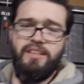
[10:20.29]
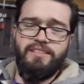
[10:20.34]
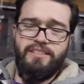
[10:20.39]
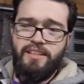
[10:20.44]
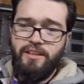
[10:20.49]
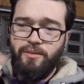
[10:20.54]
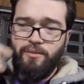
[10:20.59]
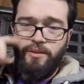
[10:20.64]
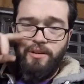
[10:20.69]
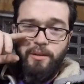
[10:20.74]

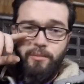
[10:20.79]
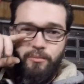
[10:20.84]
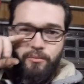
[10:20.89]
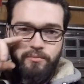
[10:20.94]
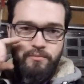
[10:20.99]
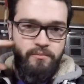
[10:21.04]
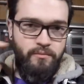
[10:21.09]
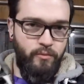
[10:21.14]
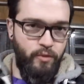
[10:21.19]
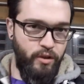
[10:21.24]
get what I'm
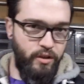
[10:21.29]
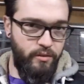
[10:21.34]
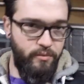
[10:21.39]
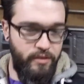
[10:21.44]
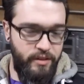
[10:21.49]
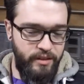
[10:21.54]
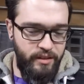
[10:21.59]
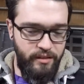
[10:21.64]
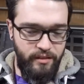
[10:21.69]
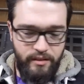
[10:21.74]
working
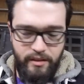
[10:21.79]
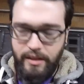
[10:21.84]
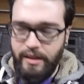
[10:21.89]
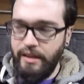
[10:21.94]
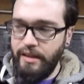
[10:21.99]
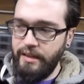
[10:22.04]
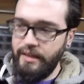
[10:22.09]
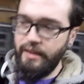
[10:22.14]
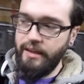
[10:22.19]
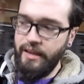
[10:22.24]
with here.
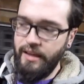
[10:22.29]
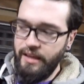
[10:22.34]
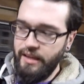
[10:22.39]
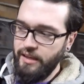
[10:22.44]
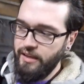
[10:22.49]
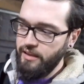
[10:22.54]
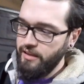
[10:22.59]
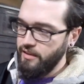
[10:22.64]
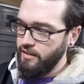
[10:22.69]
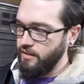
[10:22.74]

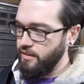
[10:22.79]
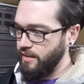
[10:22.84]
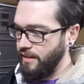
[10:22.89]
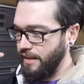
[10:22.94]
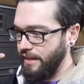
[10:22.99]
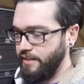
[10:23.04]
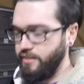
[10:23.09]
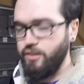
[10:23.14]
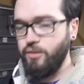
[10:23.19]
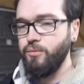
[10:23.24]
And
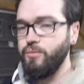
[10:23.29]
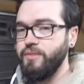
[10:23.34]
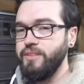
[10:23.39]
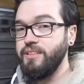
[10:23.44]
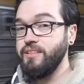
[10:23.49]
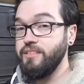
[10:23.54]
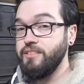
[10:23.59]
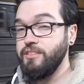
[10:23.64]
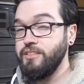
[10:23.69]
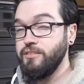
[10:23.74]
I don't think
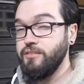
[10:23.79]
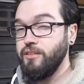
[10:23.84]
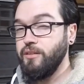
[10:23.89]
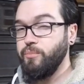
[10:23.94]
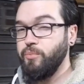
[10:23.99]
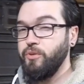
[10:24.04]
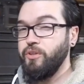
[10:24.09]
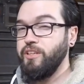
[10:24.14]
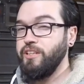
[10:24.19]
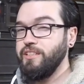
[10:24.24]
that she's going to
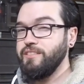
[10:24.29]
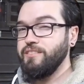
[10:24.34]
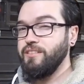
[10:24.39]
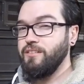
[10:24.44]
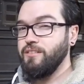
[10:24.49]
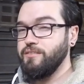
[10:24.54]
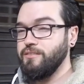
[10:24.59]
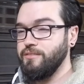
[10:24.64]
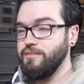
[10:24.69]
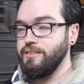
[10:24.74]
put an
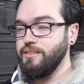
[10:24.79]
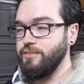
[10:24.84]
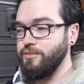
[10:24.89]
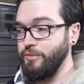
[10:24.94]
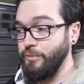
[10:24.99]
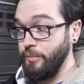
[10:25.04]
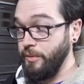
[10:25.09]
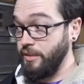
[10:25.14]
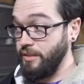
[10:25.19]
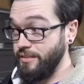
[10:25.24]
exhaust on this
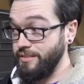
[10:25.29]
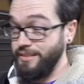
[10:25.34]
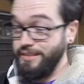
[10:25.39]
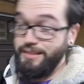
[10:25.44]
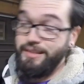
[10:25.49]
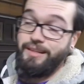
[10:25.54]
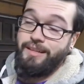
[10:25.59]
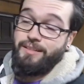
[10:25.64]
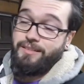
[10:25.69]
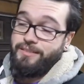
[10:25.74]
one because it
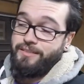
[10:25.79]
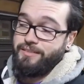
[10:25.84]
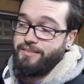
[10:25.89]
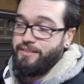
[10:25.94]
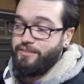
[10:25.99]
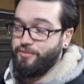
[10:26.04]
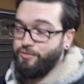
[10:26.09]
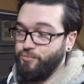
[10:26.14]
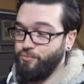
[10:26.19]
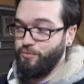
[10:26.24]
actually
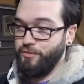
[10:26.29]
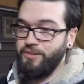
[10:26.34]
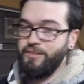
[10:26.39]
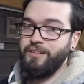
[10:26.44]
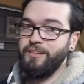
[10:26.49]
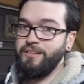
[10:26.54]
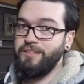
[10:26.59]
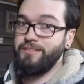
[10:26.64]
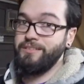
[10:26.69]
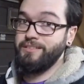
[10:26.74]
sounds really
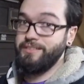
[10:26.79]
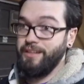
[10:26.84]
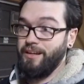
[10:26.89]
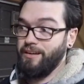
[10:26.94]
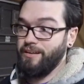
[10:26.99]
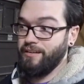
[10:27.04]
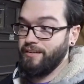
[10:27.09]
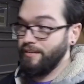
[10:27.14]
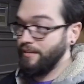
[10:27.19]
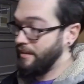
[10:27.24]
good
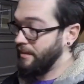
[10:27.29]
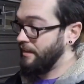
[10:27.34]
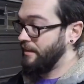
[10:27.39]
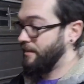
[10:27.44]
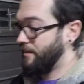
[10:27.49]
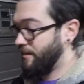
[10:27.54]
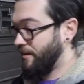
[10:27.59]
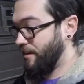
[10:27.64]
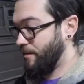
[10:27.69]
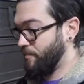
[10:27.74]
stock.
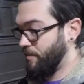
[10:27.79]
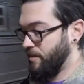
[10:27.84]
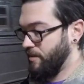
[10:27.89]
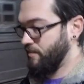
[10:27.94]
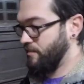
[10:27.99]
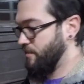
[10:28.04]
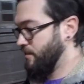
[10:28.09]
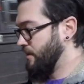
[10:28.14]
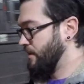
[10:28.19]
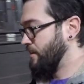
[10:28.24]
I
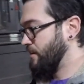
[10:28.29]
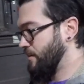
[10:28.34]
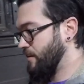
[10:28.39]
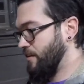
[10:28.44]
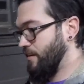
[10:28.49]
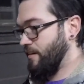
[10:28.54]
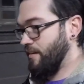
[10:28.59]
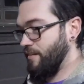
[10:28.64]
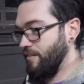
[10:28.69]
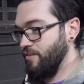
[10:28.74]
mean,
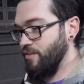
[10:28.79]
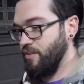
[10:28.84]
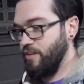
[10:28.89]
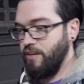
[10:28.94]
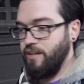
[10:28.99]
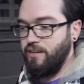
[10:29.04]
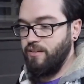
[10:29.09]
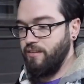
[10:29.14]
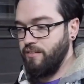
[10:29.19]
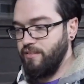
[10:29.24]
uh, you can
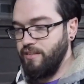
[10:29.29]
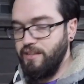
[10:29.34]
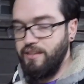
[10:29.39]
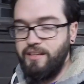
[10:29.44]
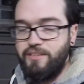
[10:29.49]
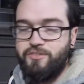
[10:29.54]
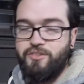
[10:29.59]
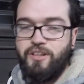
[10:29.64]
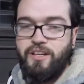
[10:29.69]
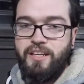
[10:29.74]
hear the
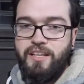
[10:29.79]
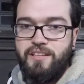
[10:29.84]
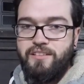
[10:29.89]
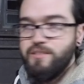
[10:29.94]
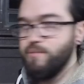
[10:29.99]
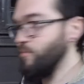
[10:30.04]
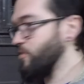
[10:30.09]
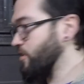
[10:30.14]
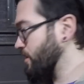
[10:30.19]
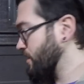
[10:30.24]
electronic
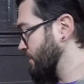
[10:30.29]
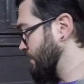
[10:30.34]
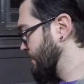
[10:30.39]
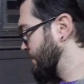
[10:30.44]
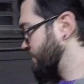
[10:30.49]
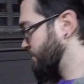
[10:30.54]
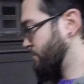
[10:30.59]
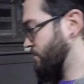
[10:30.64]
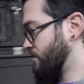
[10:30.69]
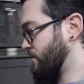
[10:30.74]
engine brake,
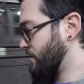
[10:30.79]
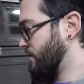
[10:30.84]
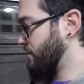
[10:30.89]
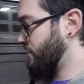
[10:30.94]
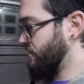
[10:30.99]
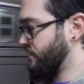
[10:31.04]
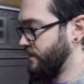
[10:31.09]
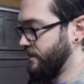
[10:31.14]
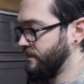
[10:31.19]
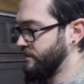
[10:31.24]
you can hear
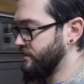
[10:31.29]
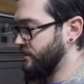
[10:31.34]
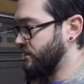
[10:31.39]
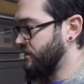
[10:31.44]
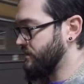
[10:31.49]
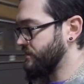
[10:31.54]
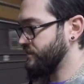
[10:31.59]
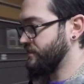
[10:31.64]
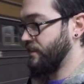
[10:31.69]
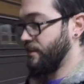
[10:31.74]
the
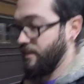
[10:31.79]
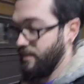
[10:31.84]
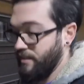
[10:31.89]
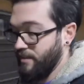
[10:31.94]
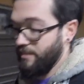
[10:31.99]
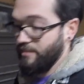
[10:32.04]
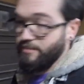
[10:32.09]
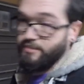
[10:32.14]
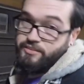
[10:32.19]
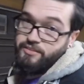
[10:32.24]
exhaust, and
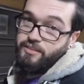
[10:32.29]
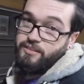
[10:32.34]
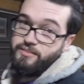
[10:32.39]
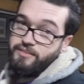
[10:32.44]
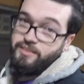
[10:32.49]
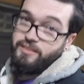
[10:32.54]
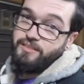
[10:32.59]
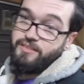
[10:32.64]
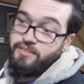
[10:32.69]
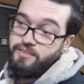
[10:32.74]
it just all
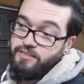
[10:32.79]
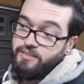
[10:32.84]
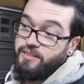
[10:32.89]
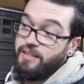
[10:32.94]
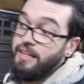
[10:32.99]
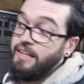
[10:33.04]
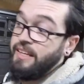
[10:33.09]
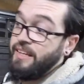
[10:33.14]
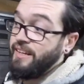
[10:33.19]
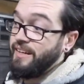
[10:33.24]
sounds good.
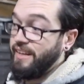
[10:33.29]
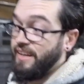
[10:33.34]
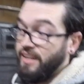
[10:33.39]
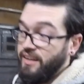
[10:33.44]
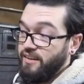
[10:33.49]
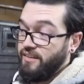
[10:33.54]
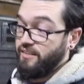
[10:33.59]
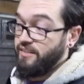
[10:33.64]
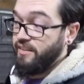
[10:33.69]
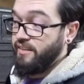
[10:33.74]

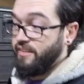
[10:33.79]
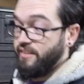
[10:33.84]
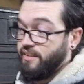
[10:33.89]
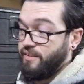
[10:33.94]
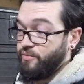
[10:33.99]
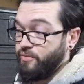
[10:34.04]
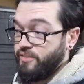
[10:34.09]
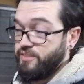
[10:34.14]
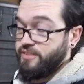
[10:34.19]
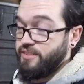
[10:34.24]
Now, if
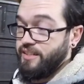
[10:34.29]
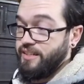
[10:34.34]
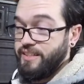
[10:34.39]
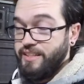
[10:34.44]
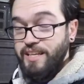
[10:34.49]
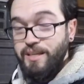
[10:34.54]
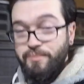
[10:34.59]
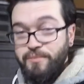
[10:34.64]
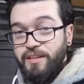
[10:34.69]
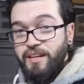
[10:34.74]
we decide to
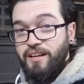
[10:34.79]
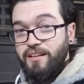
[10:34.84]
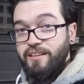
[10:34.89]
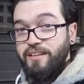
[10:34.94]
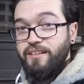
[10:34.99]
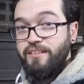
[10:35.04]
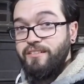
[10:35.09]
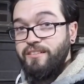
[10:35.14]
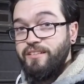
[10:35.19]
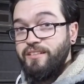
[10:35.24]
keep the
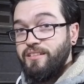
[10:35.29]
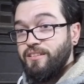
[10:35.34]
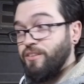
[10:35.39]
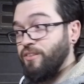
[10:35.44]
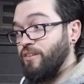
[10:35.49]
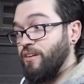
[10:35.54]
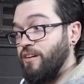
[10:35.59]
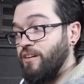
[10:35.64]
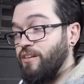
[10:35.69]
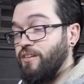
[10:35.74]
Outlander in the long
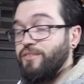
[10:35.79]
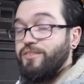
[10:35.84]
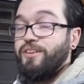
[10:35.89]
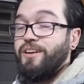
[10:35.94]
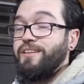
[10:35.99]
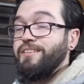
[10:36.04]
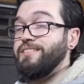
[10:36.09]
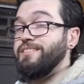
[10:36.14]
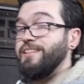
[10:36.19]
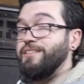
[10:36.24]
haul, you
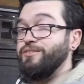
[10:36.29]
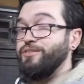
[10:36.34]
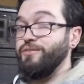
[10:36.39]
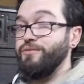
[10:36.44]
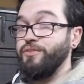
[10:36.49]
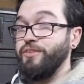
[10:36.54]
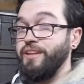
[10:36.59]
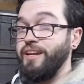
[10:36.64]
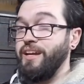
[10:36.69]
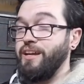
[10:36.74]
have to stay tuned
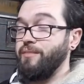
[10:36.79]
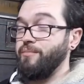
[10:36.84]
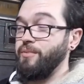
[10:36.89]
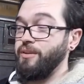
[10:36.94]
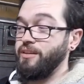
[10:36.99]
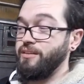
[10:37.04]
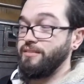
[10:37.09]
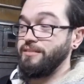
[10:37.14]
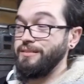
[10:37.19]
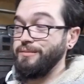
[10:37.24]
for that
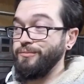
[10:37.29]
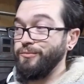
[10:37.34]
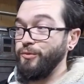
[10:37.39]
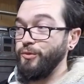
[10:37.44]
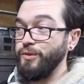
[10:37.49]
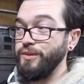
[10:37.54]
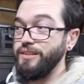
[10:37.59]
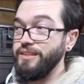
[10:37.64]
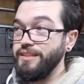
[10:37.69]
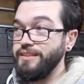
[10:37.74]
because I'm
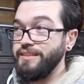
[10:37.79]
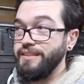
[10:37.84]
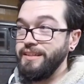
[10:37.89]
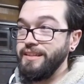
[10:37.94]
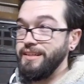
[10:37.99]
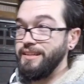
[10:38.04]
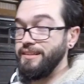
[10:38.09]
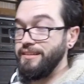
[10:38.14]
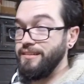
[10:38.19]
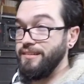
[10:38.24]
really
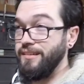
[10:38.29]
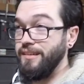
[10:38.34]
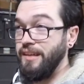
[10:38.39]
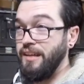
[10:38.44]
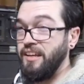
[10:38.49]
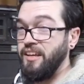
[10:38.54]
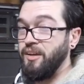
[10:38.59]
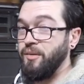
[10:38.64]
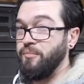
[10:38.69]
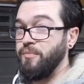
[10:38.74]
thinking
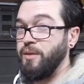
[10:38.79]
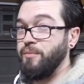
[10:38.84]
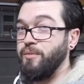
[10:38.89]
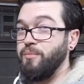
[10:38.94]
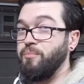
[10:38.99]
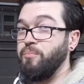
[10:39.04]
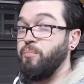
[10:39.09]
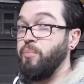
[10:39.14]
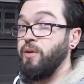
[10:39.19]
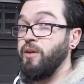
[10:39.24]
maybe
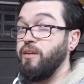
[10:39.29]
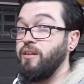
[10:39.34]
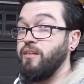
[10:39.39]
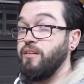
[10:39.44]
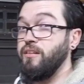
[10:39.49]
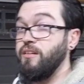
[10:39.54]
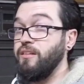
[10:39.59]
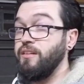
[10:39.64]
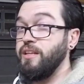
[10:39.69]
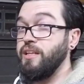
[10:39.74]
Big
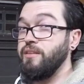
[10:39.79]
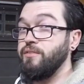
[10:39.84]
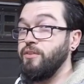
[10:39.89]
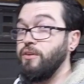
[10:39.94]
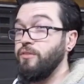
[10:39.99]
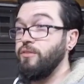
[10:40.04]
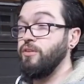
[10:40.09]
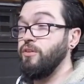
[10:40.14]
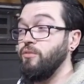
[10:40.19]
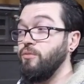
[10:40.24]
Gun
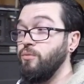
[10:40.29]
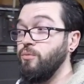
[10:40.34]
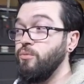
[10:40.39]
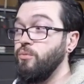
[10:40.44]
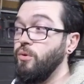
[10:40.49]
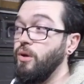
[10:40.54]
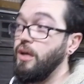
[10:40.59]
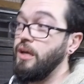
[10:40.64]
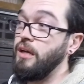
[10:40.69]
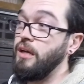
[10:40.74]
Evo U,